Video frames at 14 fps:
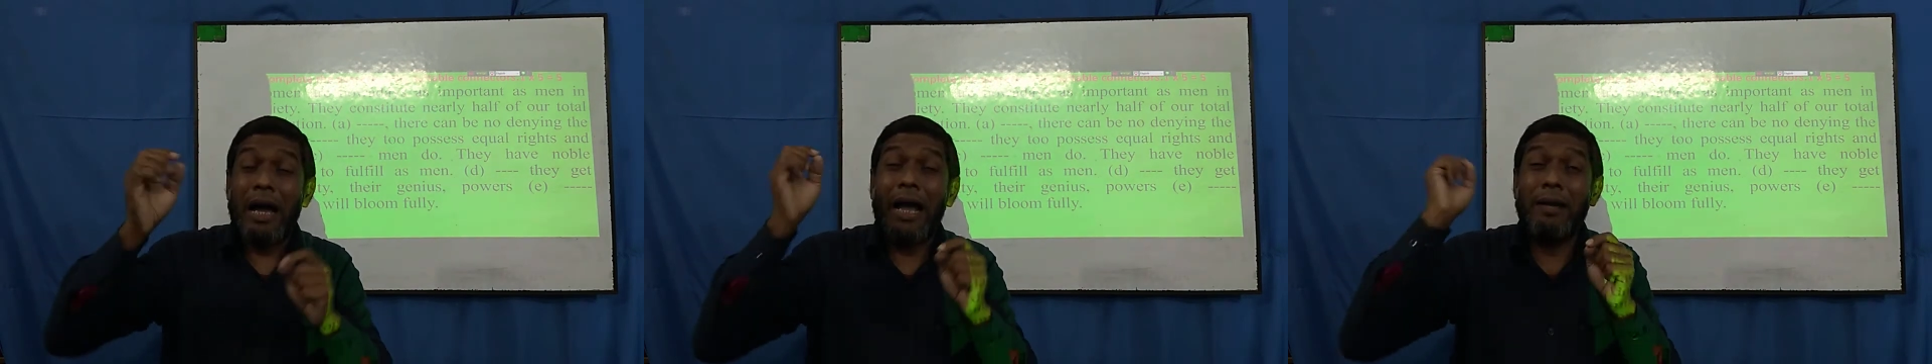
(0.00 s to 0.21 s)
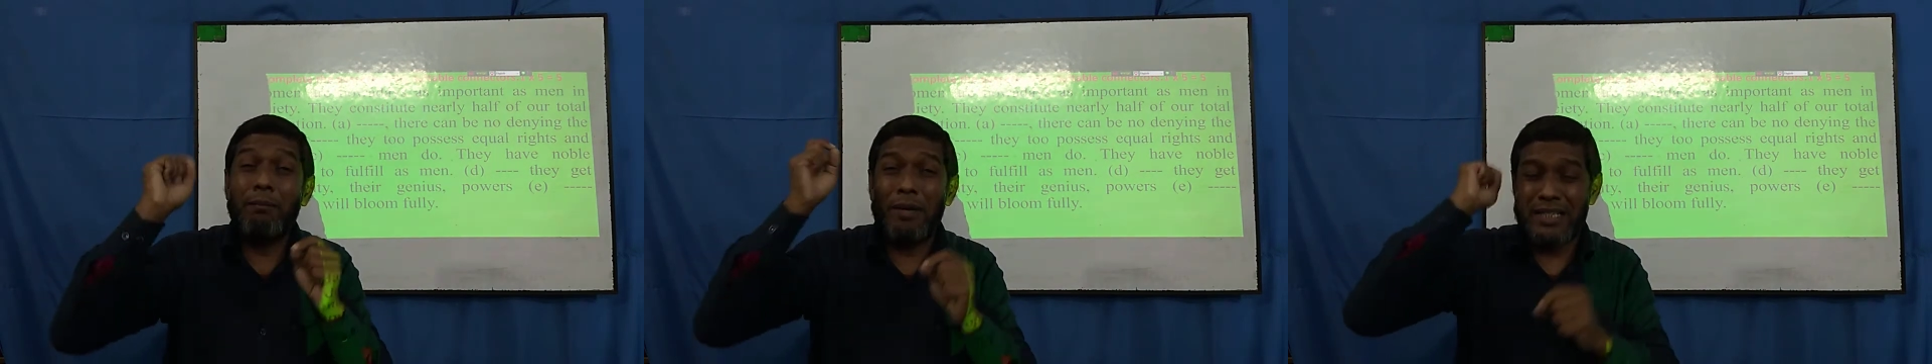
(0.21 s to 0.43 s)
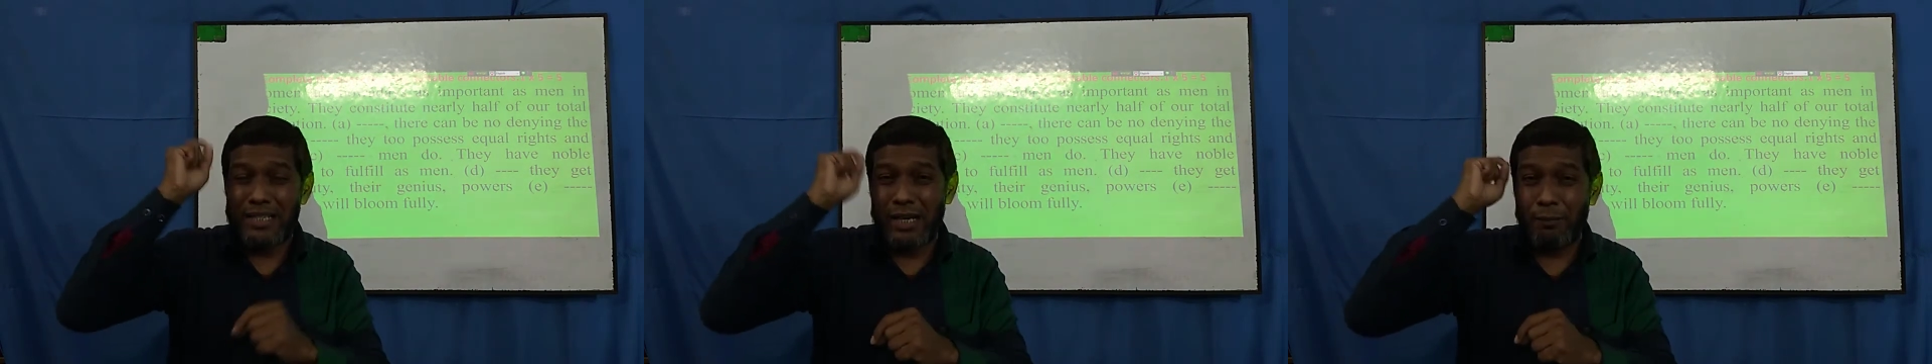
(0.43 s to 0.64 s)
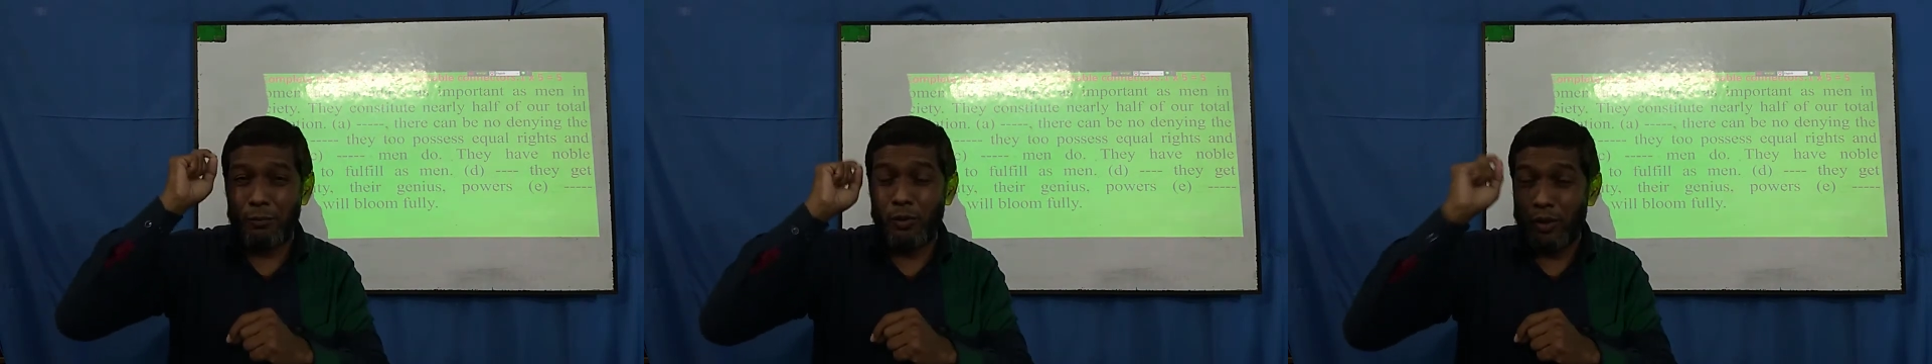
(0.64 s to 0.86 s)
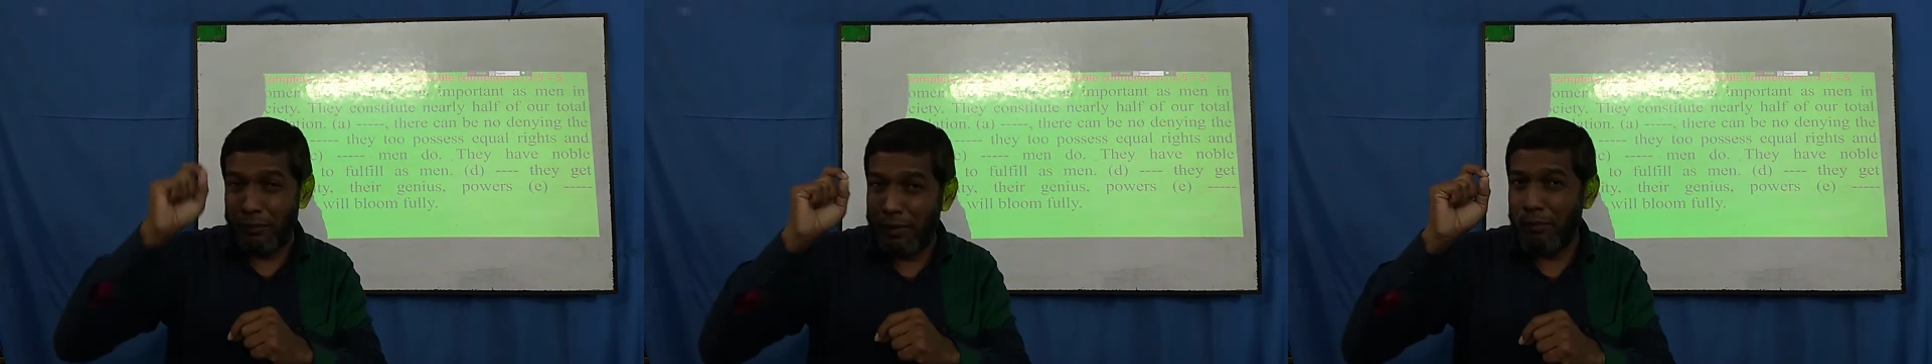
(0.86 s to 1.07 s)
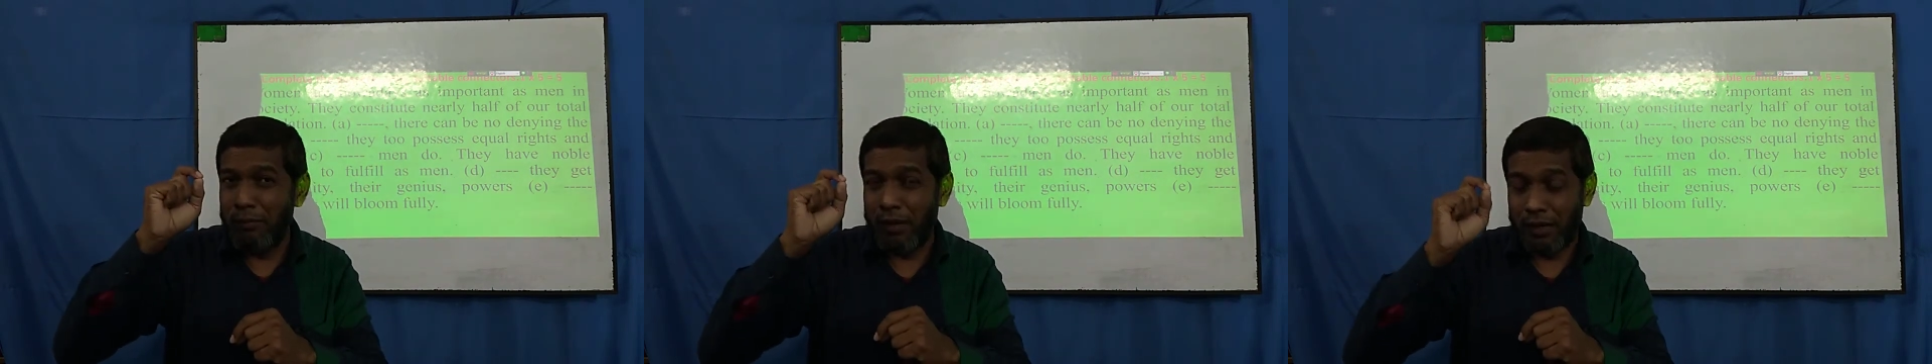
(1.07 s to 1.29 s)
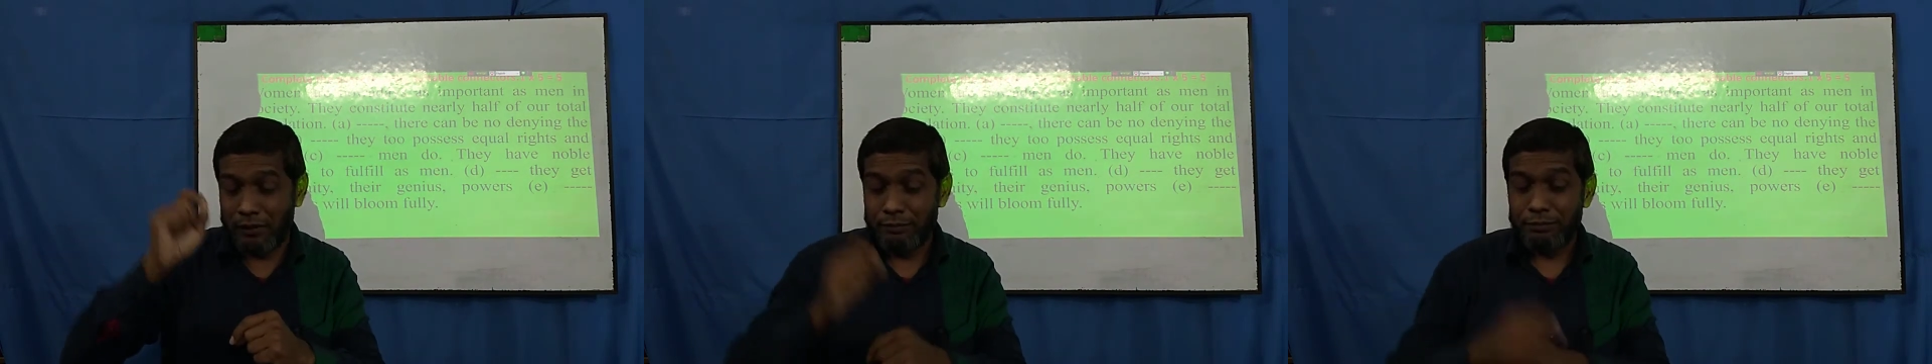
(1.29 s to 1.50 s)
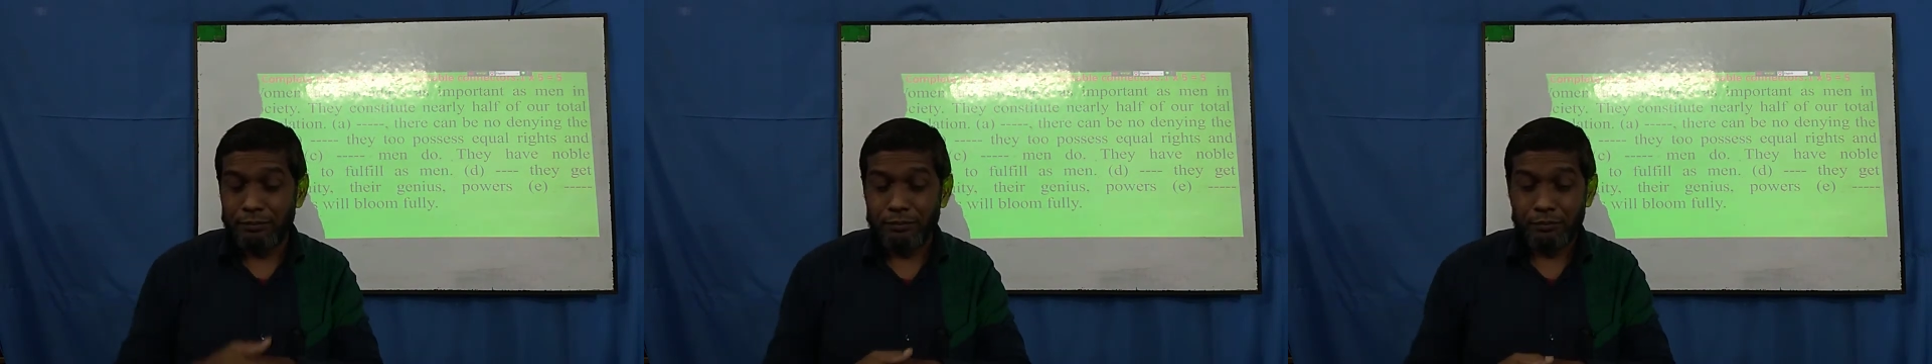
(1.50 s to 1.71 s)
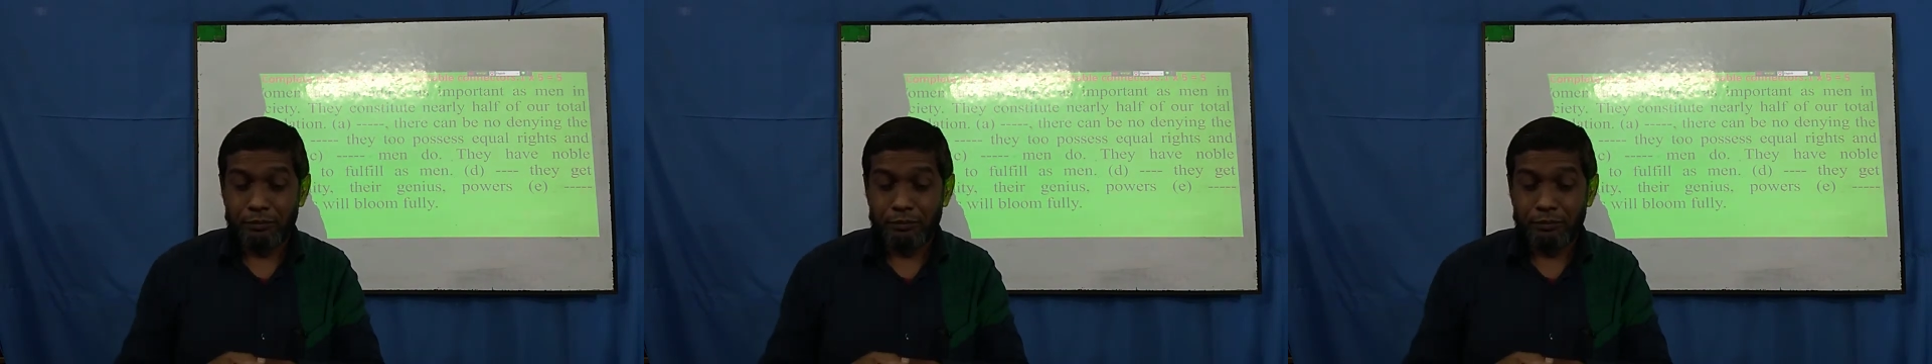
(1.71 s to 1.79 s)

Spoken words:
I must have to remember